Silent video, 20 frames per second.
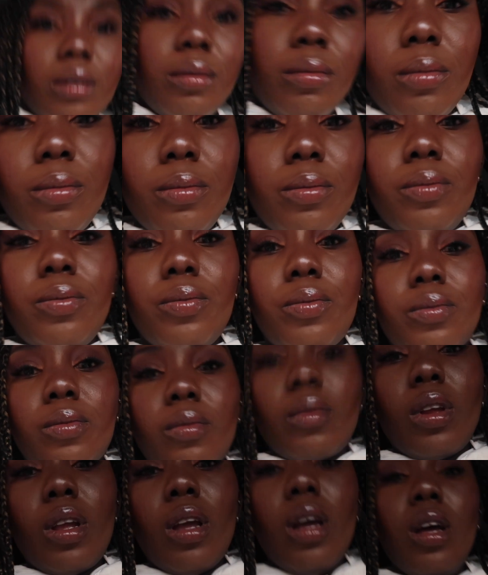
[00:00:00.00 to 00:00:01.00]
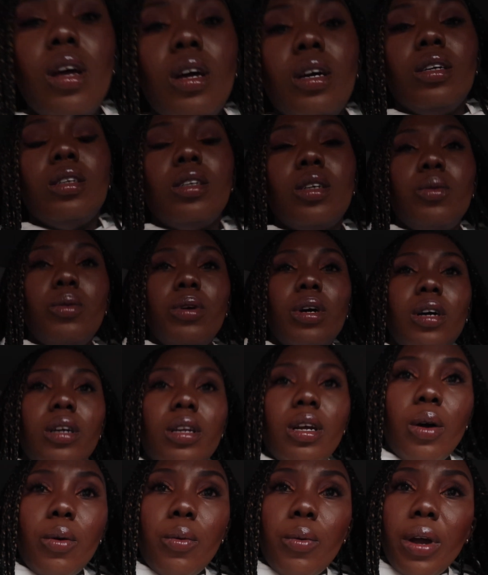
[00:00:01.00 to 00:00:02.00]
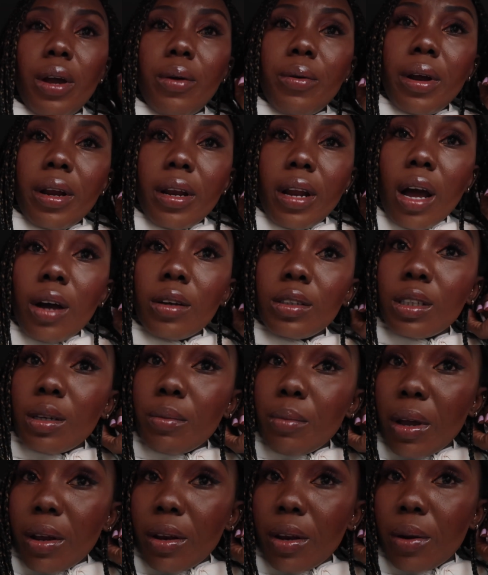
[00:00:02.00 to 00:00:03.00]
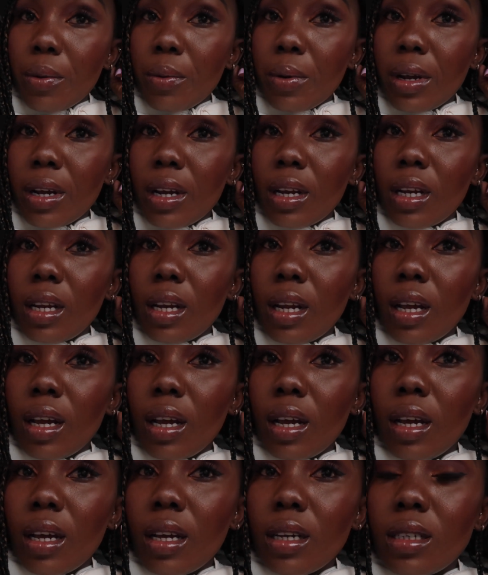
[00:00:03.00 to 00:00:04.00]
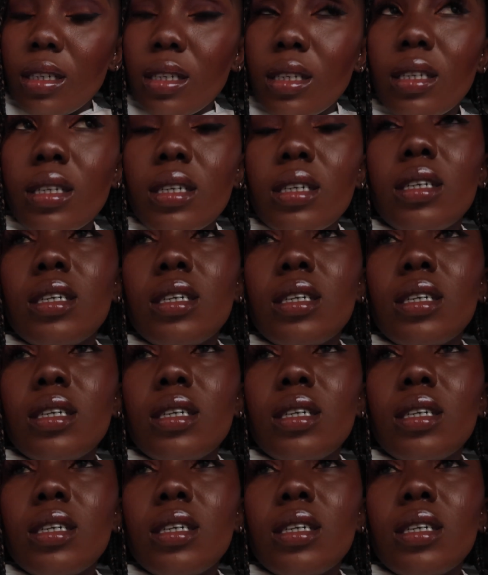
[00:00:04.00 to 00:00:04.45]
them. So we are on our way right now to Mandarin. And